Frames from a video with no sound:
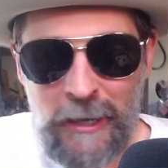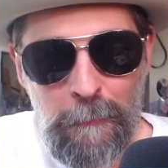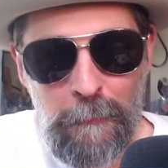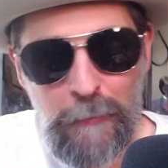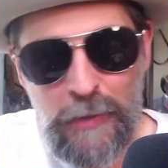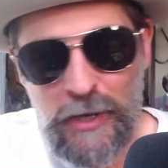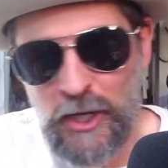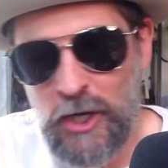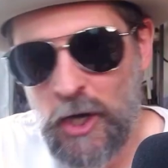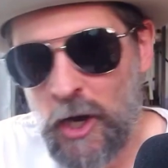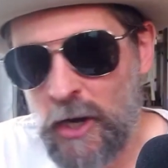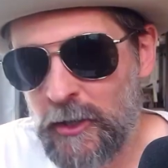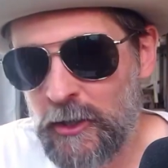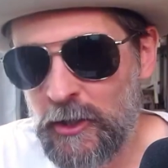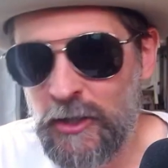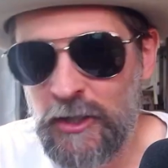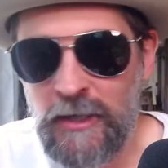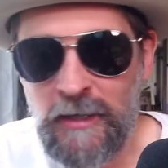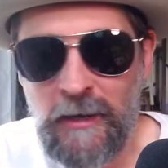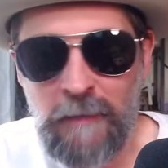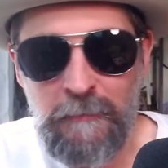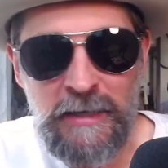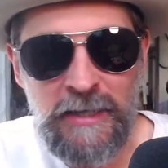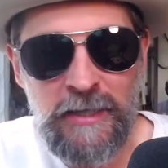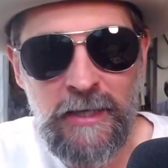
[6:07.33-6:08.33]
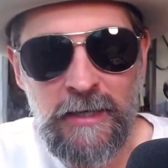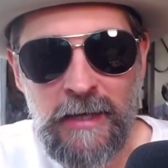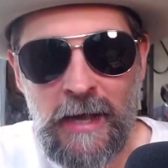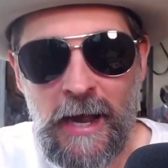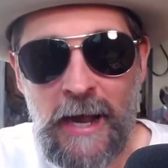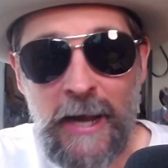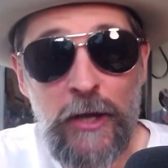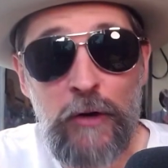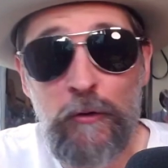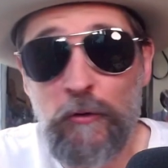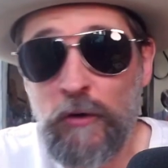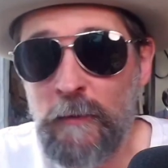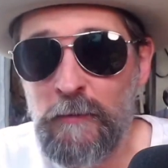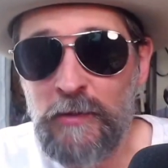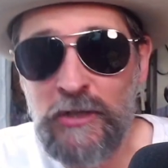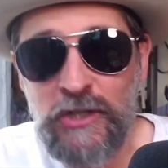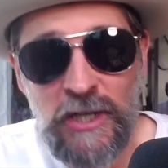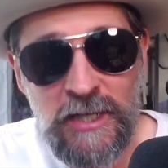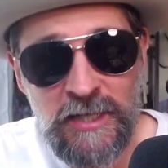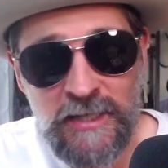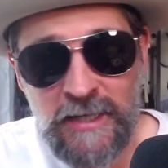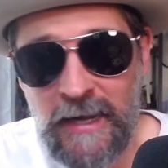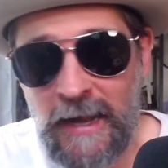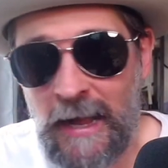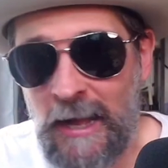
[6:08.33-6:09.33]
pick on her. I mean, I grew up with
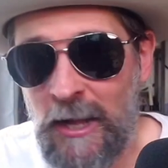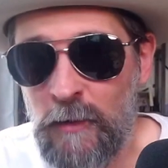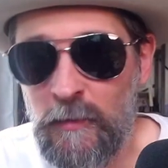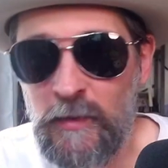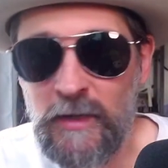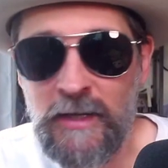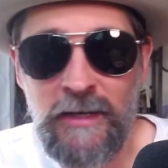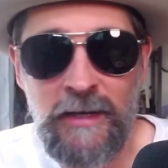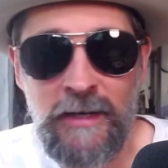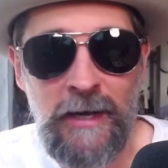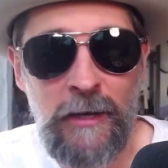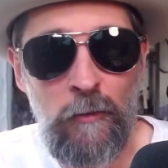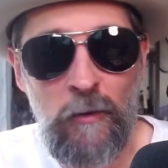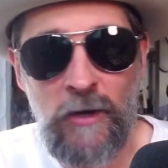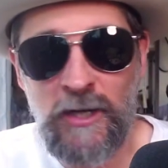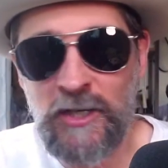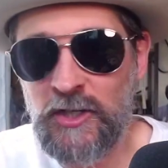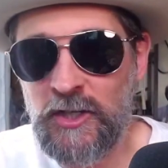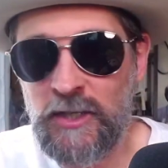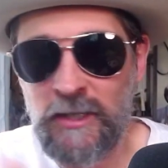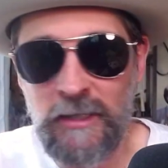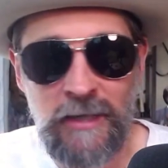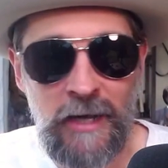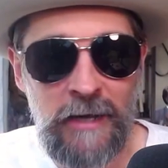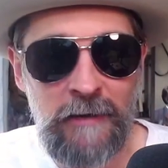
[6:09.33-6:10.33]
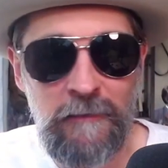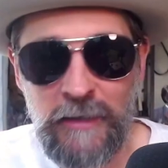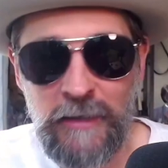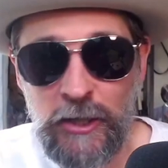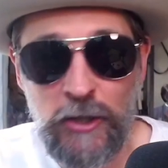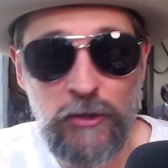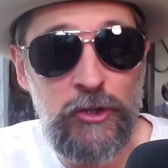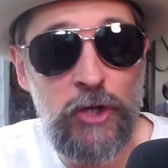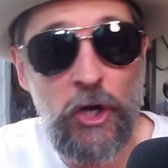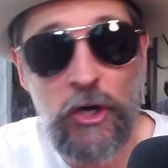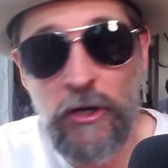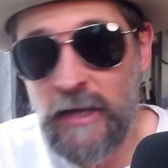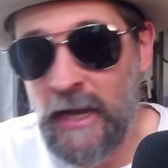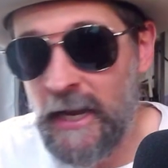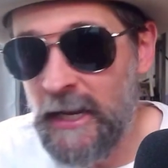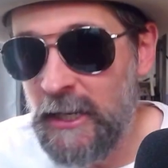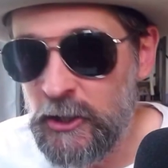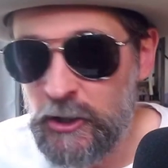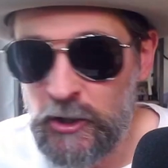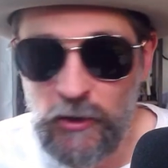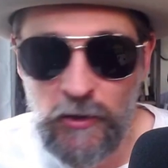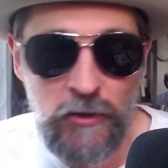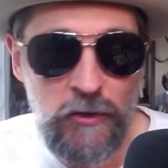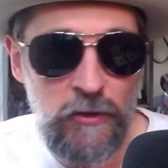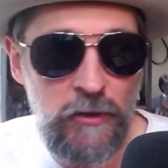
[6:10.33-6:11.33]
Jessica Alba. I watched a lot of, Dark
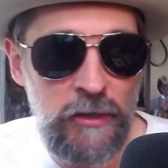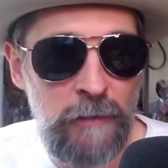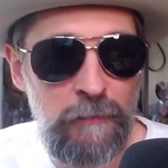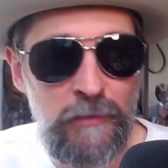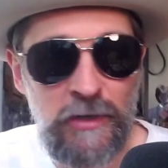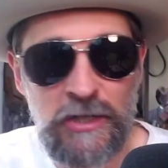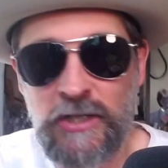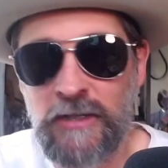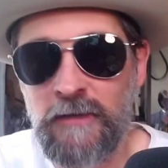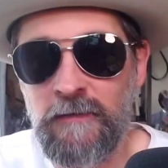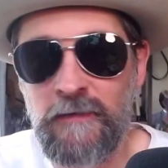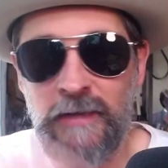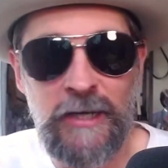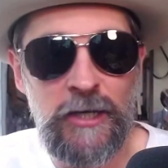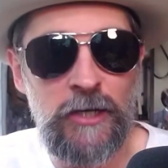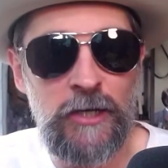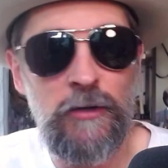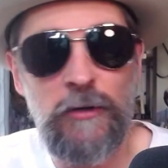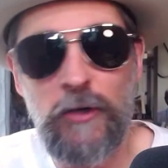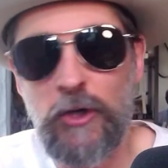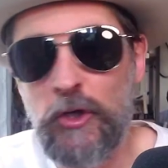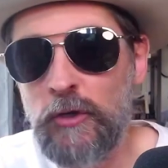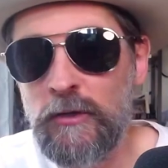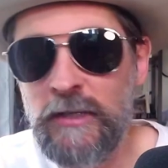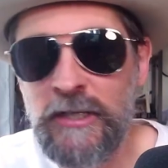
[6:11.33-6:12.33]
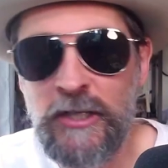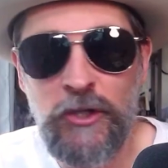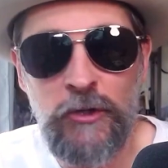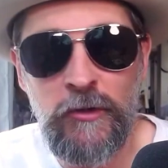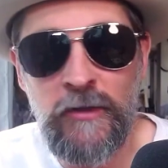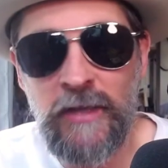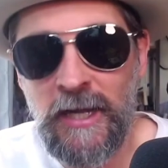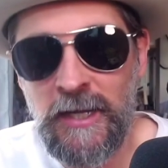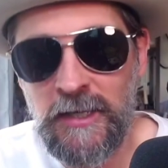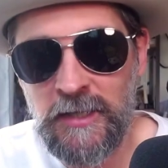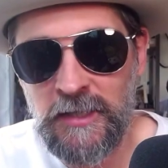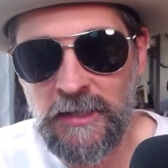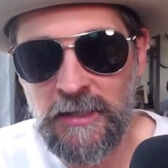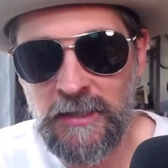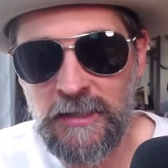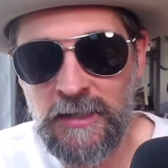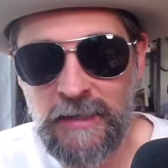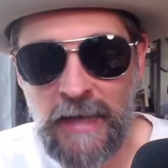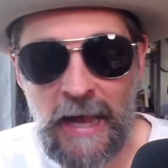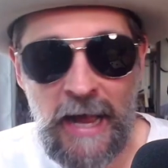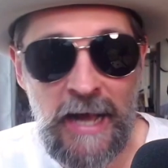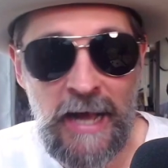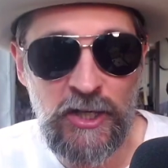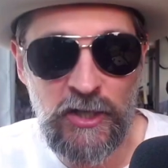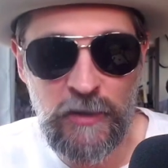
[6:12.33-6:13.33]
Angel and a bunch of like early 2000s
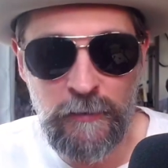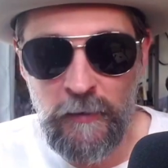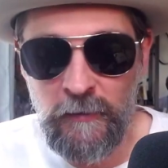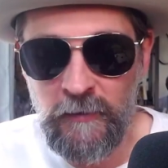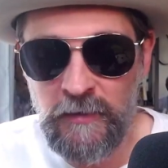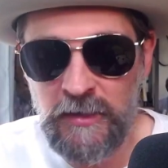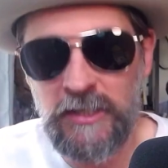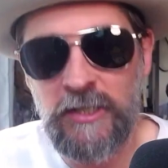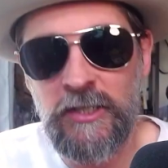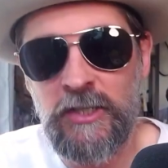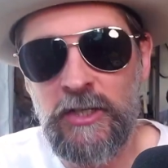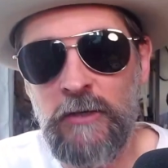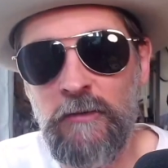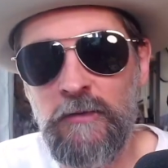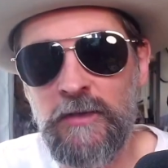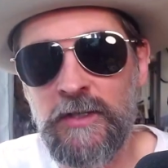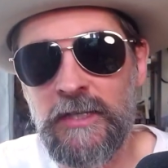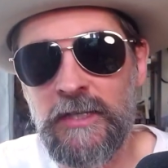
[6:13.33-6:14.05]
action movies that she was